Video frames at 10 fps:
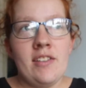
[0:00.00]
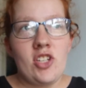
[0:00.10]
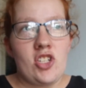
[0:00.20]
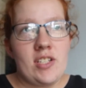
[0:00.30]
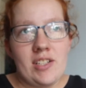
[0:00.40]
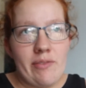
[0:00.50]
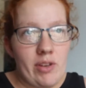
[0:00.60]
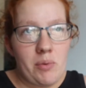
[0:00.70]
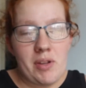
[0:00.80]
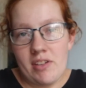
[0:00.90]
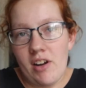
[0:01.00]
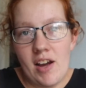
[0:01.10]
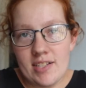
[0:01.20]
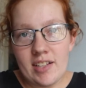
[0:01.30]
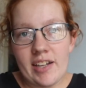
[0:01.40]
that she's living with and
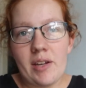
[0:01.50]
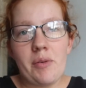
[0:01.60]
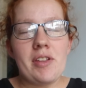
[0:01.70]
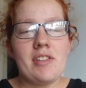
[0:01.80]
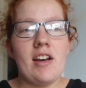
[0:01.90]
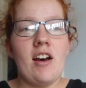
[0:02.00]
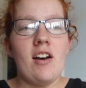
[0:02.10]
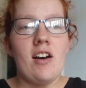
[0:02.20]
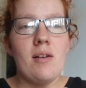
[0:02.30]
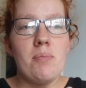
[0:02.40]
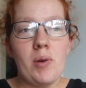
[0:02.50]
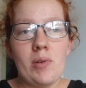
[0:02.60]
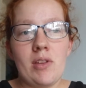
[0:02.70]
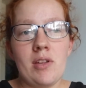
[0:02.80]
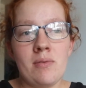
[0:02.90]
isolating with are
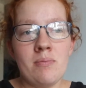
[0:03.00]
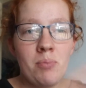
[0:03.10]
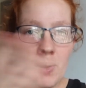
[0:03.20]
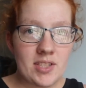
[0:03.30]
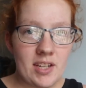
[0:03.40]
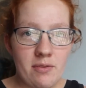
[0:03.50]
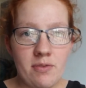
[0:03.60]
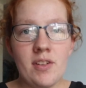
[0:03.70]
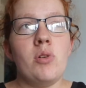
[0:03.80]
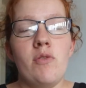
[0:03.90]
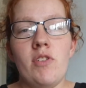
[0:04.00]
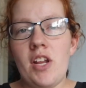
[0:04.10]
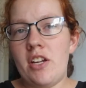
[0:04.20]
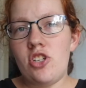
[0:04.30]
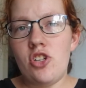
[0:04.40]
both positive proven
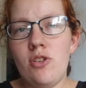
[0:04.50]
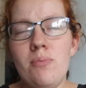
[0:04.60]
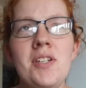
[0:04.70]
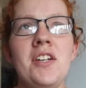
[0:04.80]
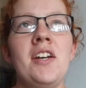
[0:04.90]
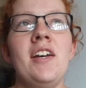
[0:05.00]
and assumed